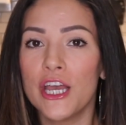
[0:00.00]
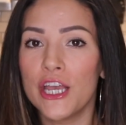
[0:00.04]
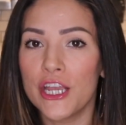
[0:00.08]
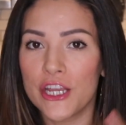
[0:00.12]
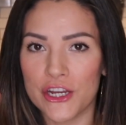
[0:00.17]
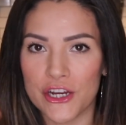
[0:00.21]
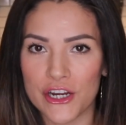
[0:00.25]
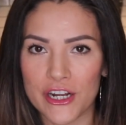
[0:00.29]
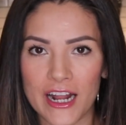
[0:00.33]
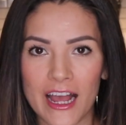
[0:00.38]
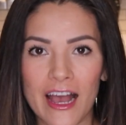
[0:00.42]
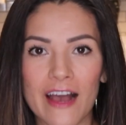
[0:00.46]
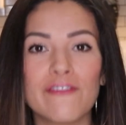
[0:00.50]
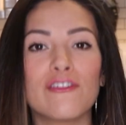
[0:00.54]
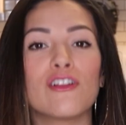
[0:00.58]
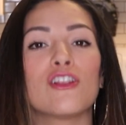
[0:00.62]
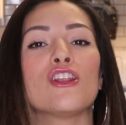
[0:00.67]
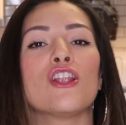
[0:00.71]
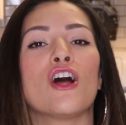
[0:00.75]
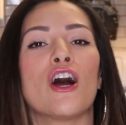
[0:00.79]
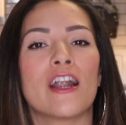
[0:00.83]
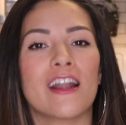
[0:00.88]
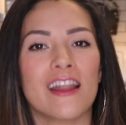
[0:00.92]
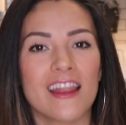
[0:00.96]
You're going to have a
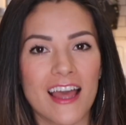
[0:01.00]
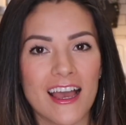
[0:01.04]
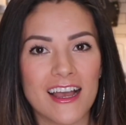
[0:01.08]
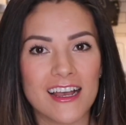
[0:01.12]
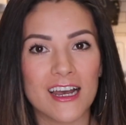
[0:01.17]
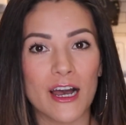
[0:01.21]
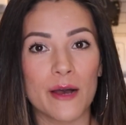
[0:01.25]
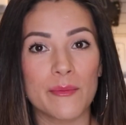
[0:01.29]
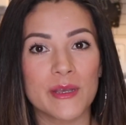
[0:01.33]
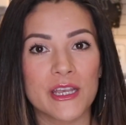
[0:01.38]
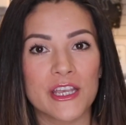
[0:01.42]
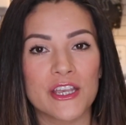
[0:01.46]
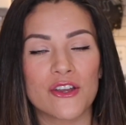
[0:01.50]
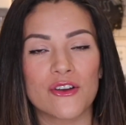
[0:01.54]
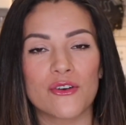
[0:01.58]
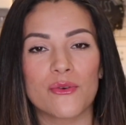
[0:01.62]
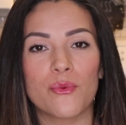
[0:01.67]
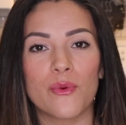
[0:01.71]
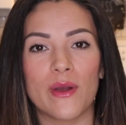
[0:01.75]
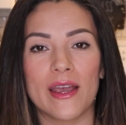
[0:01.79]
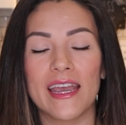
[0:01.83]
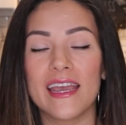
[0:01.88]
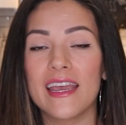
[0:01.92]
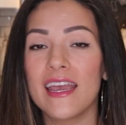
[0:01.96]
lot of that coming your
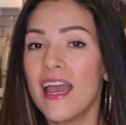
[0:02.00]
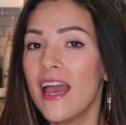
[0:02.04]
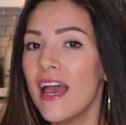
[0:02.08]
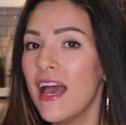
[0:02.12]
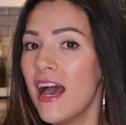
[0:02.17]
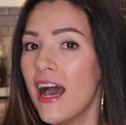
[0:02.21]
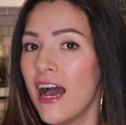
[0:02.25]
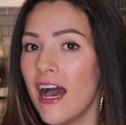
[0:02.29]
way.